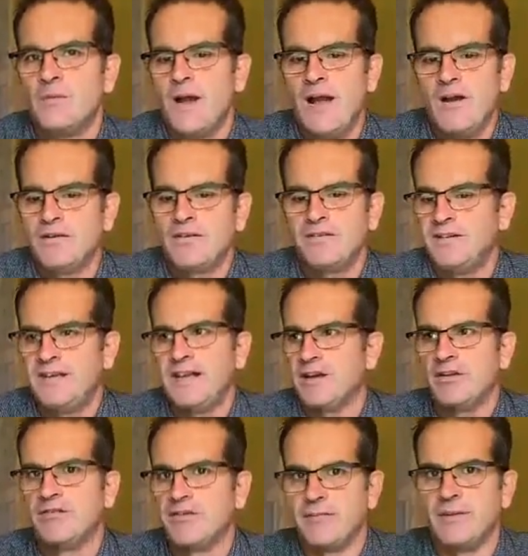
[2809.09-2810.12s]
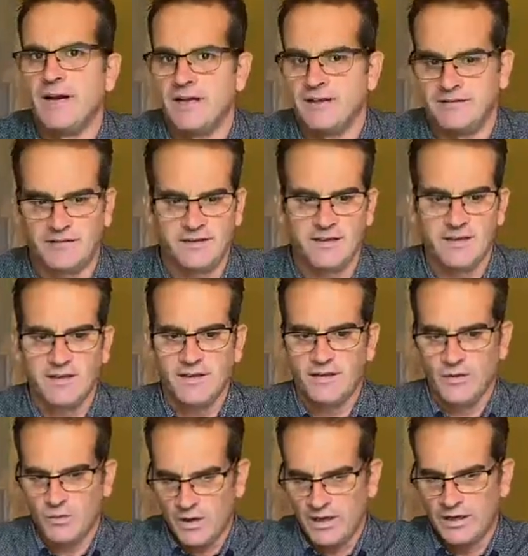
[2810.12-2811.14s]
How does he get off the bus?
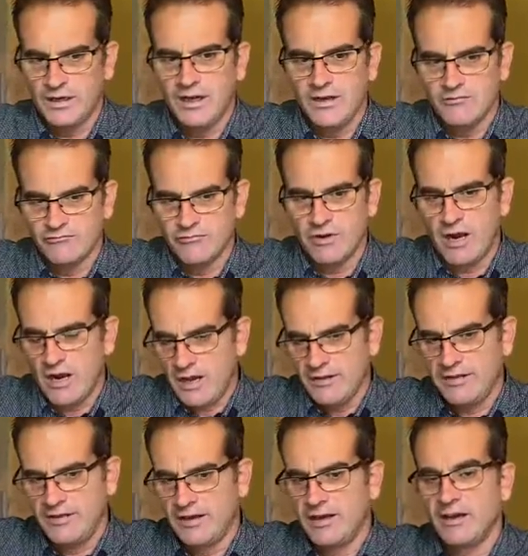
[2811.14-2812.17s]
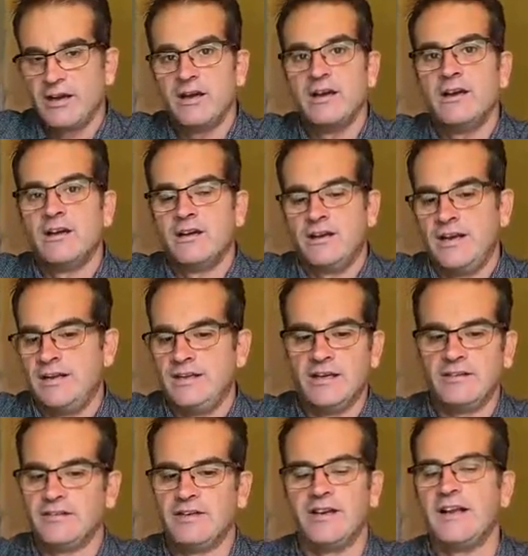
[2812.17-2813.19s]
Well, Arthur, he
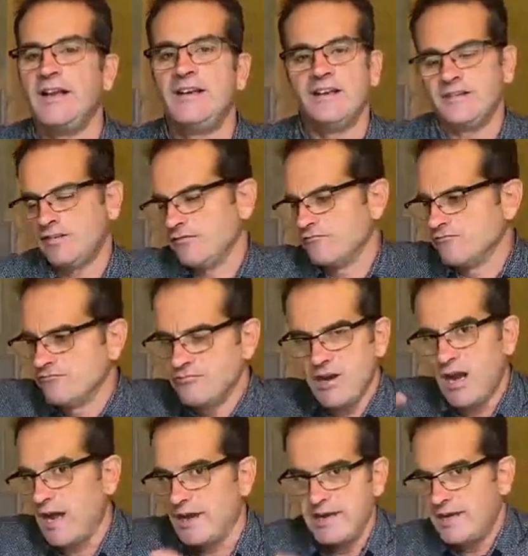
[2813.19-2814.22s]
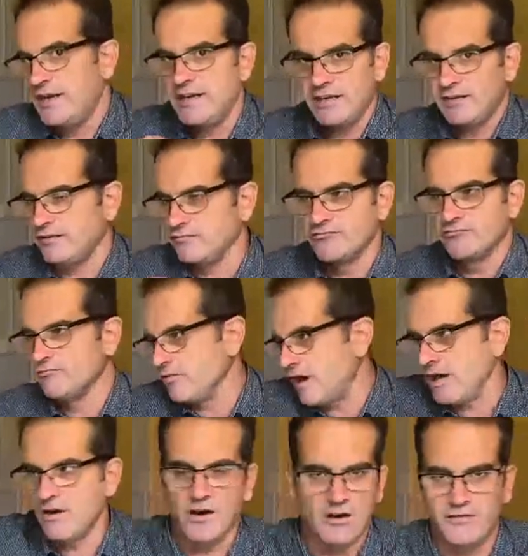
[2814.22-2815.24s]
doesn't he doesn't run, he doesn't
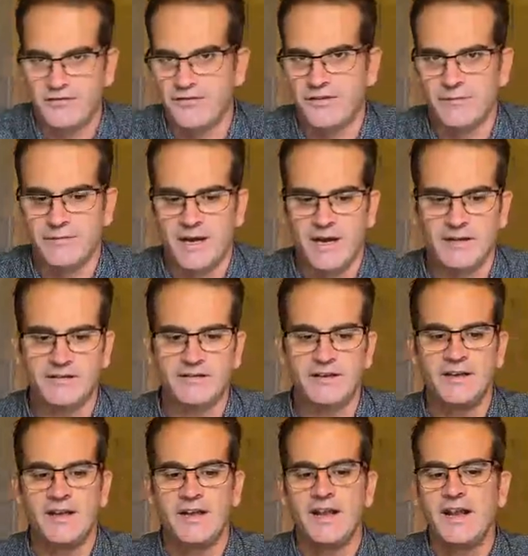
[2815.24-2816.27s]
run off the bus.